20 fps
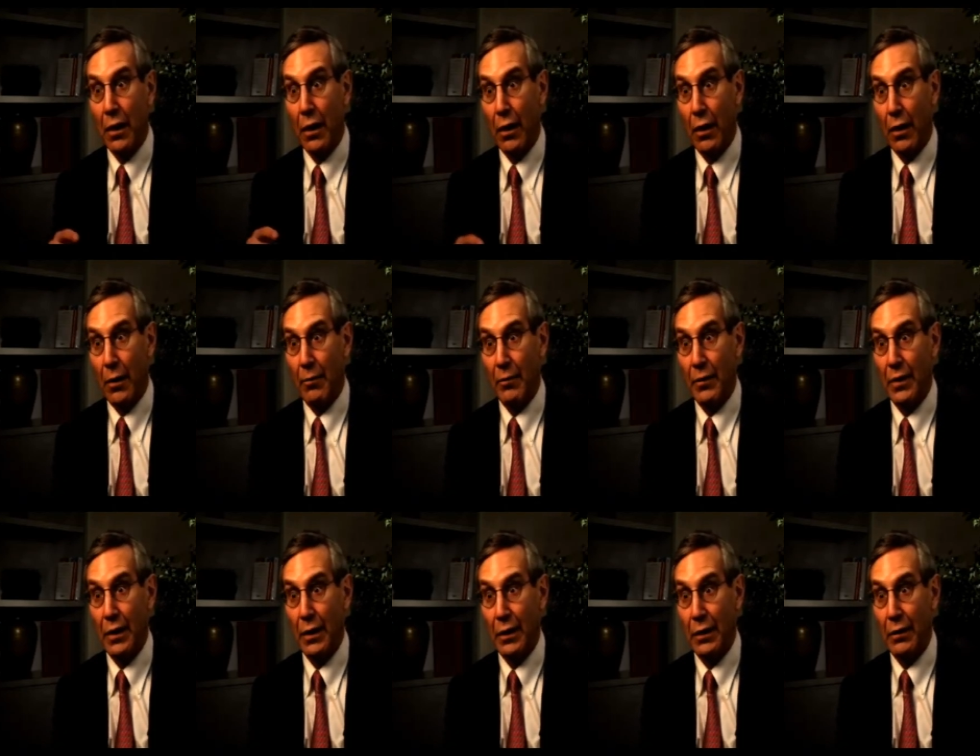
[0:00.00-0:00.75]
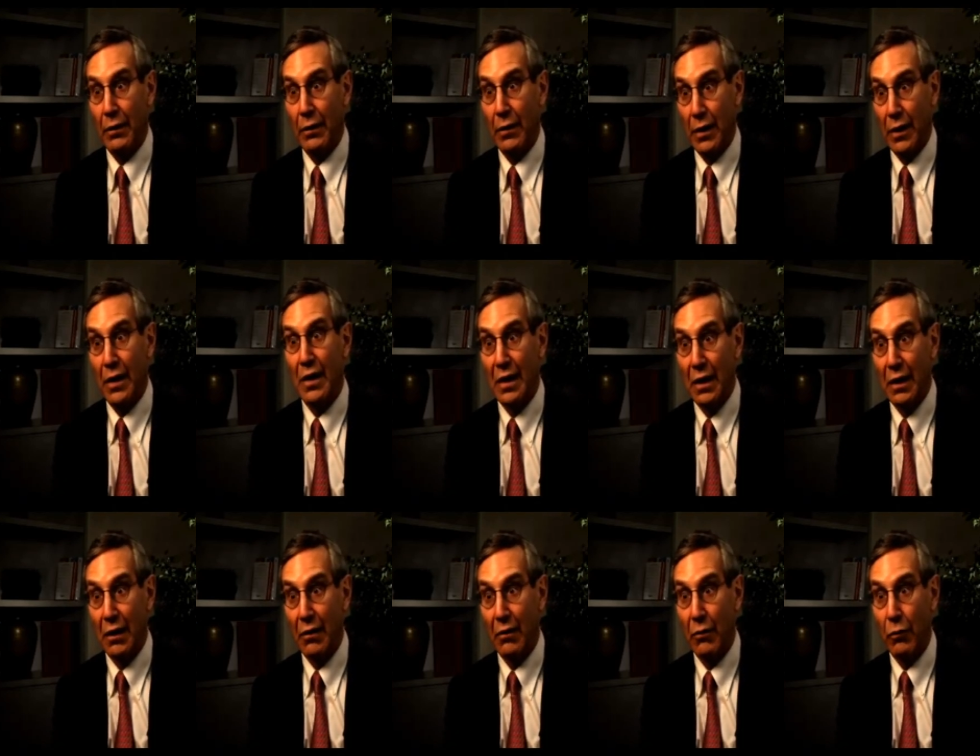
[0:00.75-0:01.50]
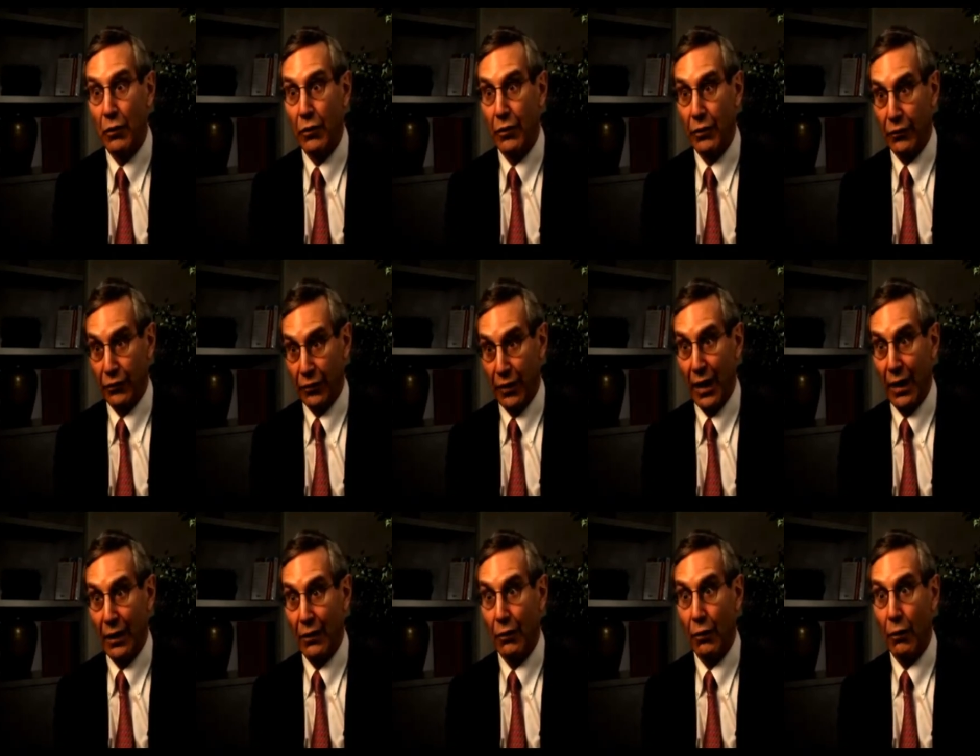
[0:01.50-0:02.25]
um, in India with the
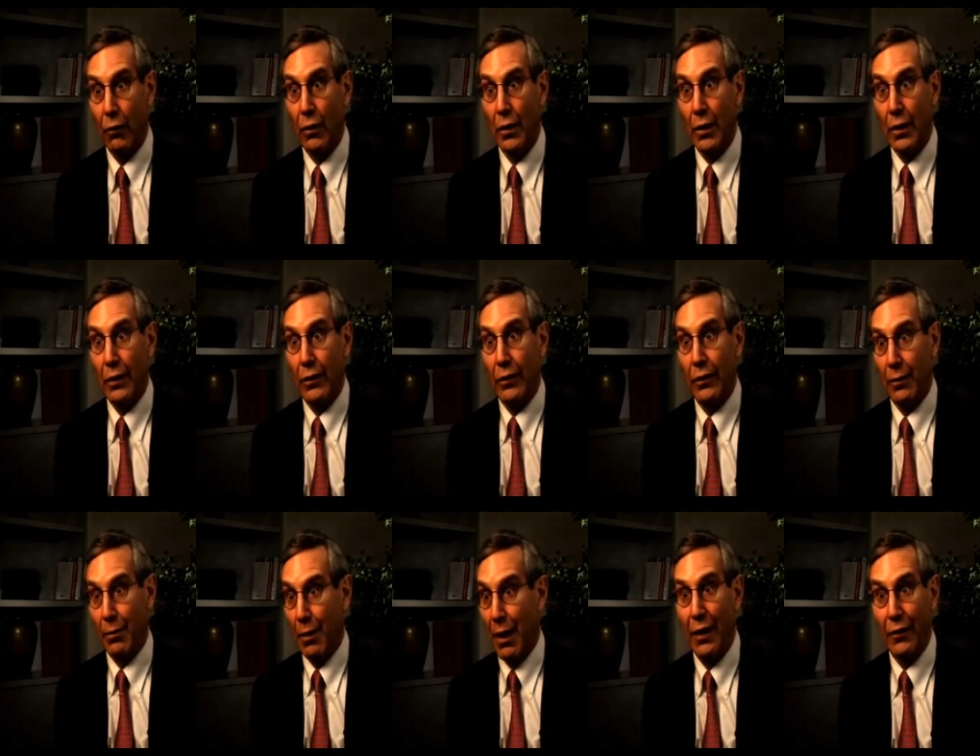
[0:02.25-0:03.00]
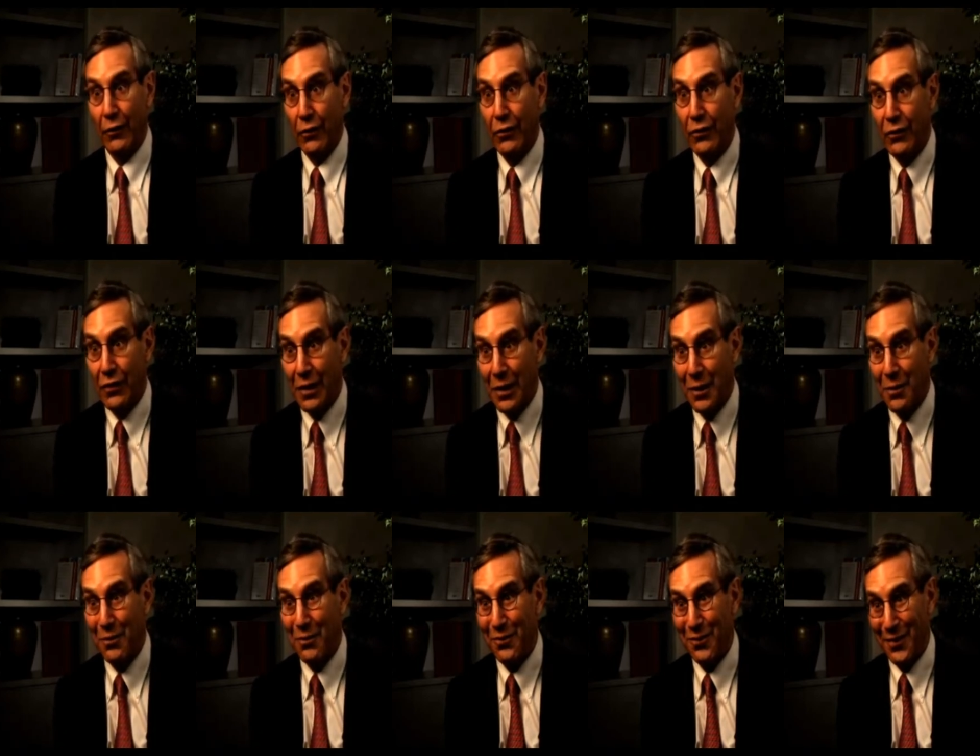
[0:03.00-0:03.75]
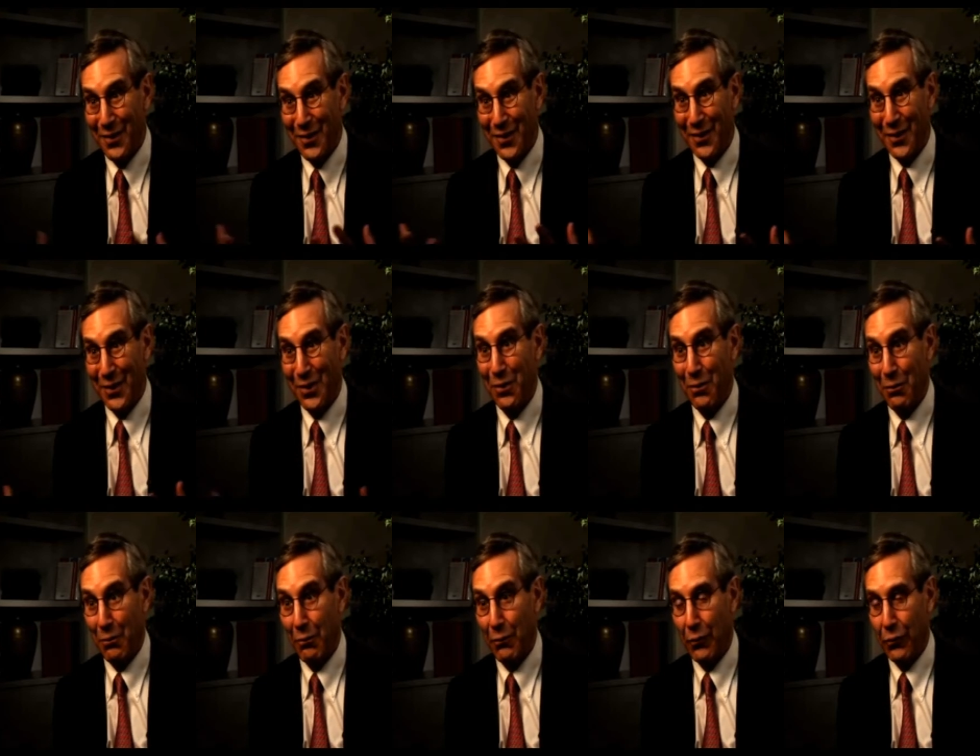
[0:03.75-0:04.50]
scandal, the Ponzi scheme with
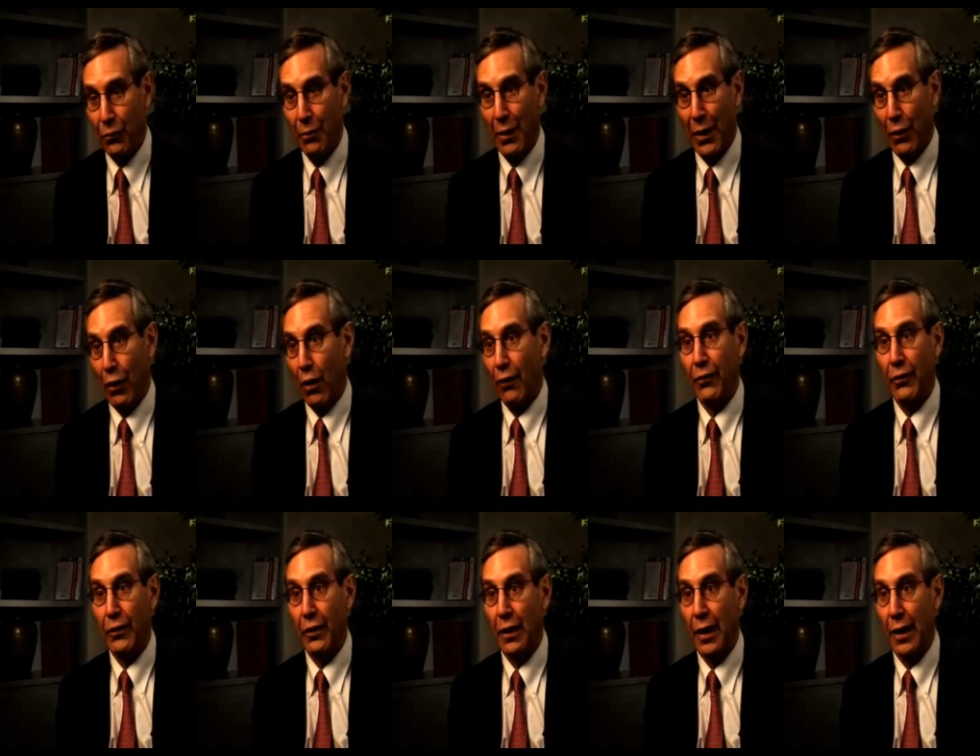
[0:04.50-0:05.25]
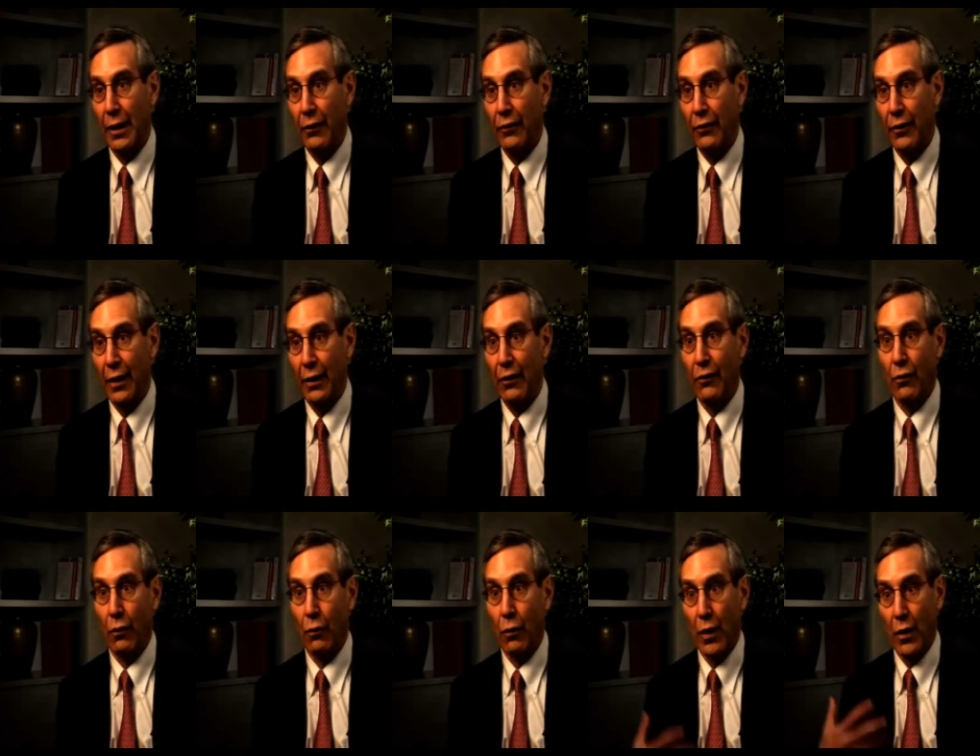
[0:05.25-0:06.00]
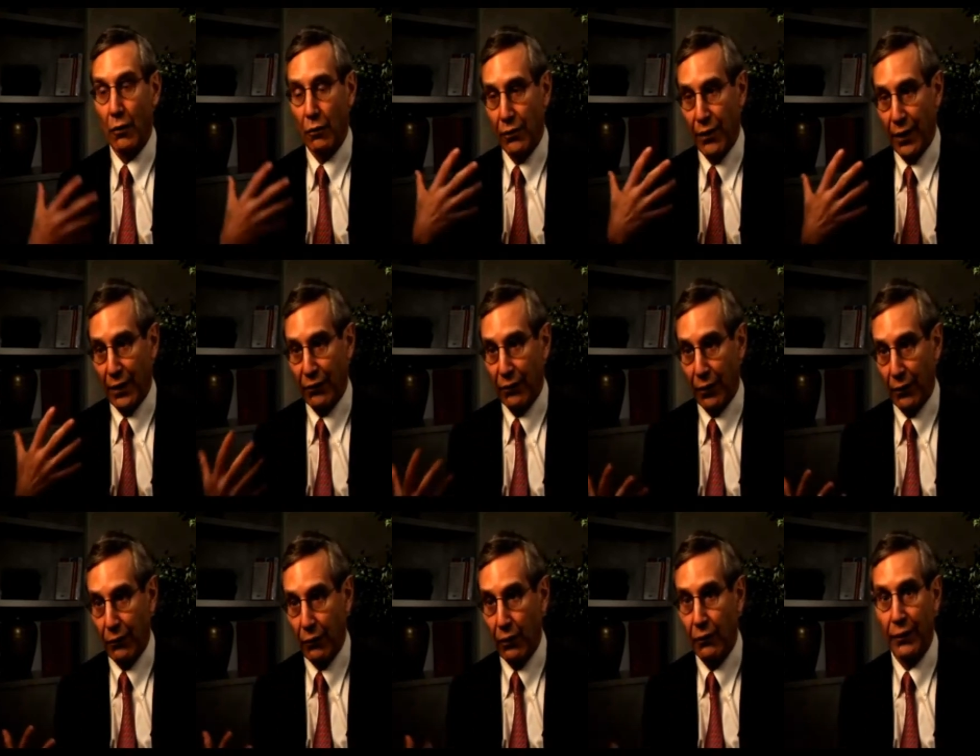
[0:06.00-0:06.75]
Mr. Madoff in the United States. So we've had
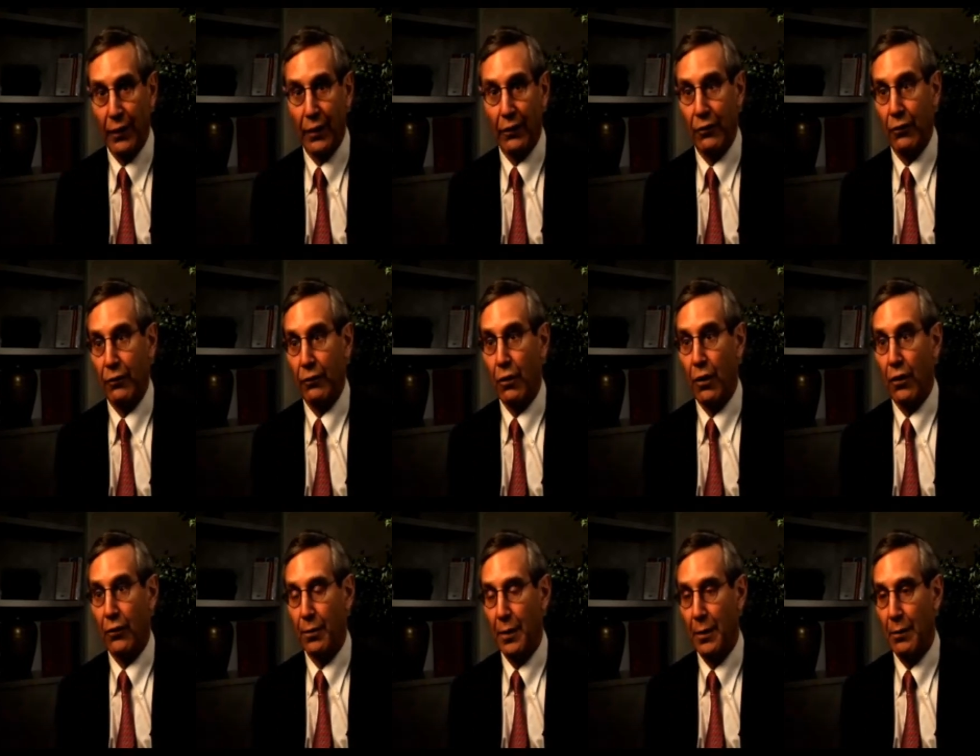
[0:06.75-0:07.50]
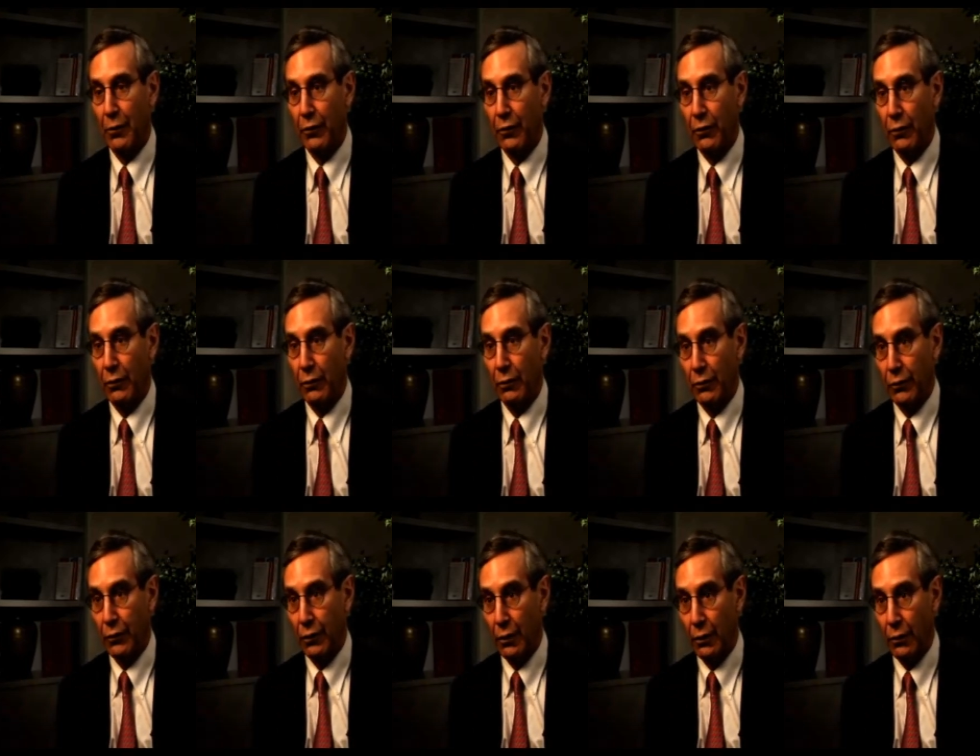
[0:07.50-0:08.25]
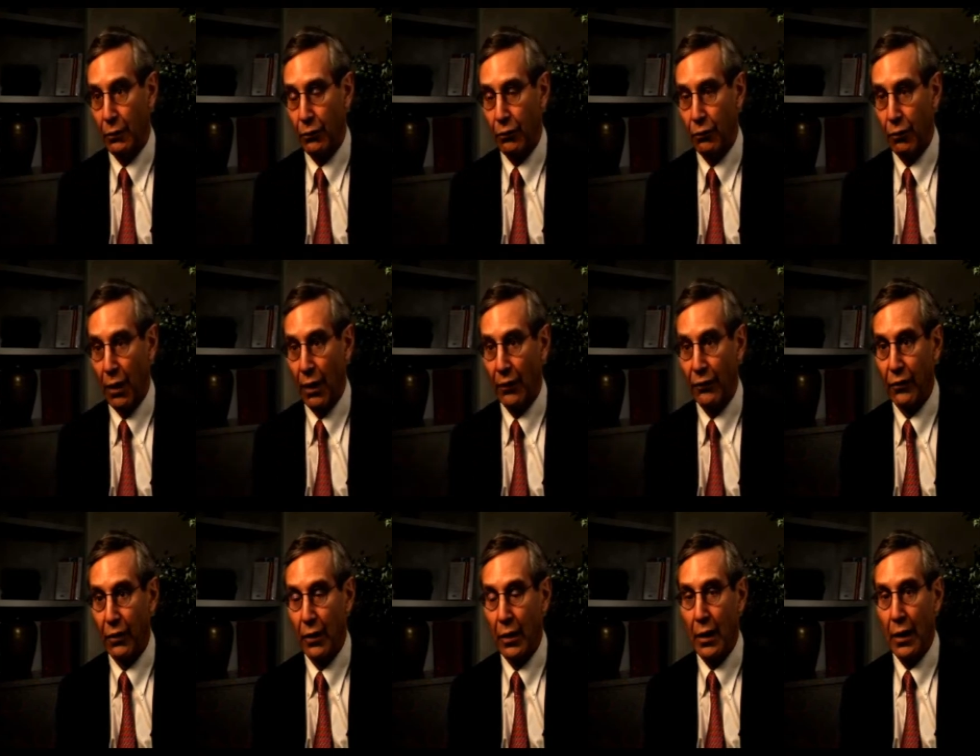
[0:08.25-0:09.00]
several events that have caused people to, to lose
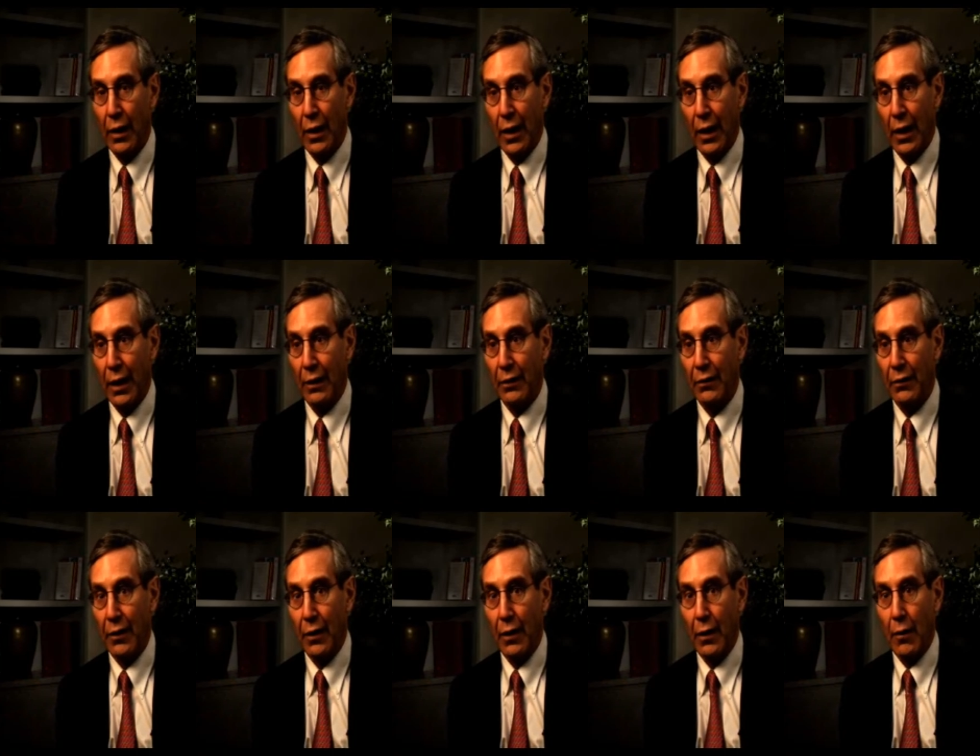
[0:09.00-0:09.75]
trust. And